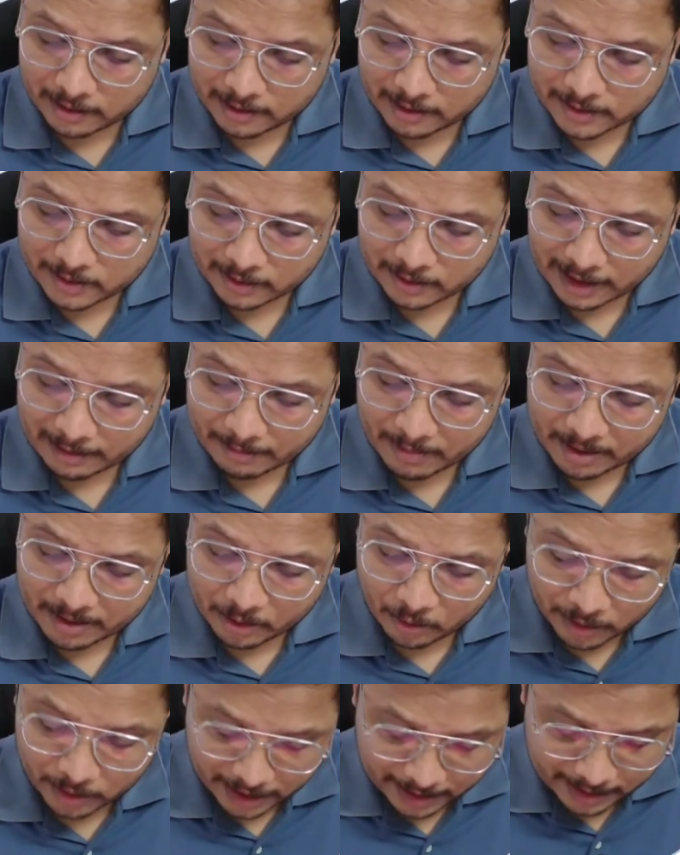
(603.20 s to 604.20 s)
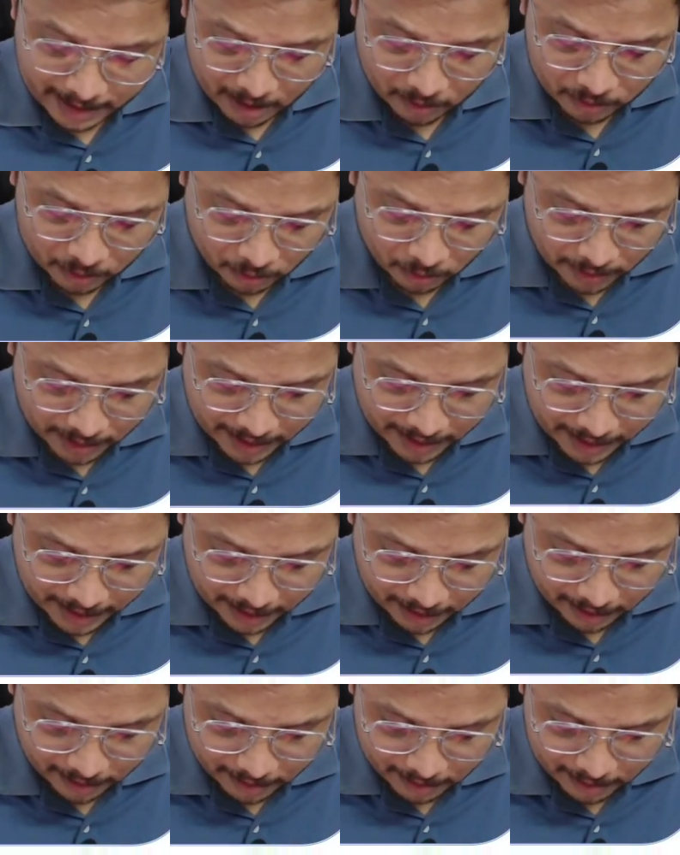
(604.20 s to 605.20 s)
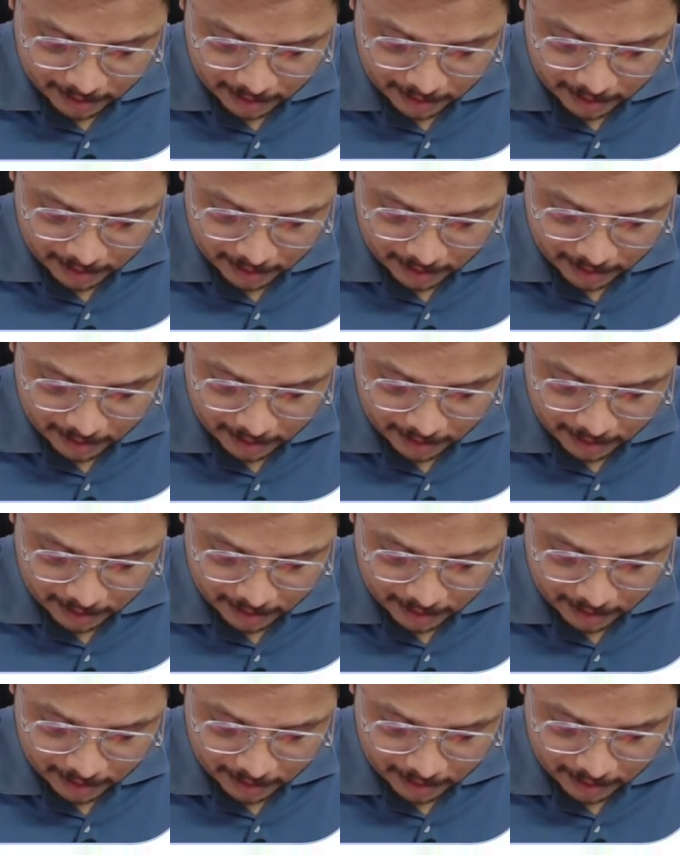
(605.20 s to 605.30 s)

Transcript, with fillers: So let me note it down over here.